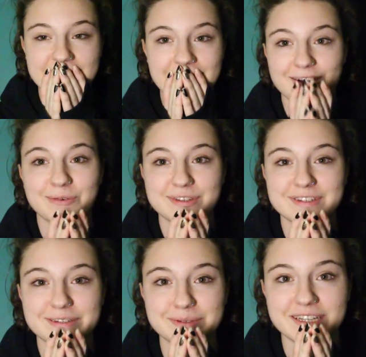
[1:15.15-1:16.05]
I don't want
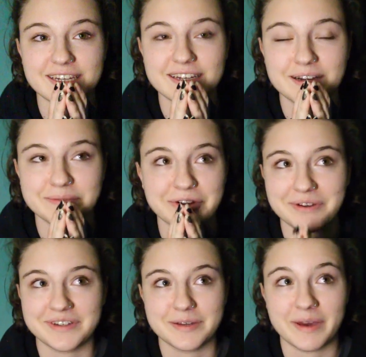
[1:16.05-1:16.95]
this to be like I'm
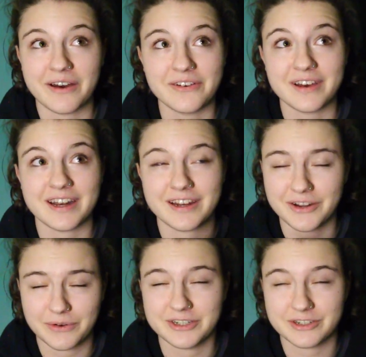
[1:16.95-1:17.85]
calling them out, and I
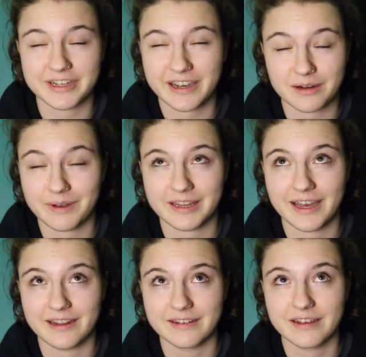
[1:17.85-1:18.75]
know I shouldn't care about
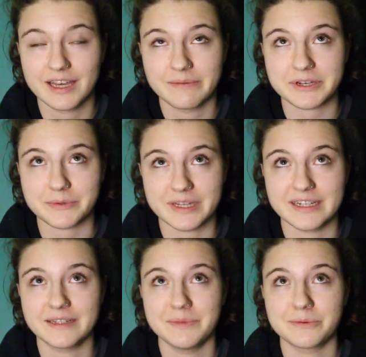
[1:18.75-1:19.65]
that because what they
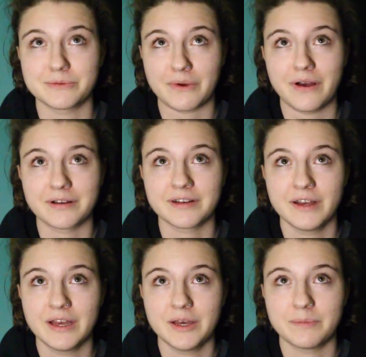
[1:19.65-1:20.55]
did to me was wrong,
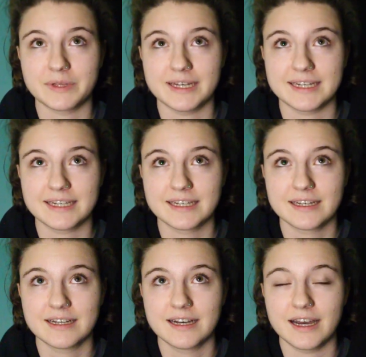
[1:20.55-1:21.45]
but like
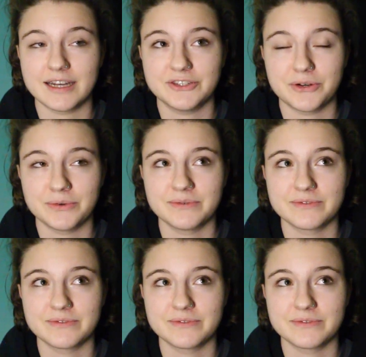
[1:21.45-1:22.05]
I don't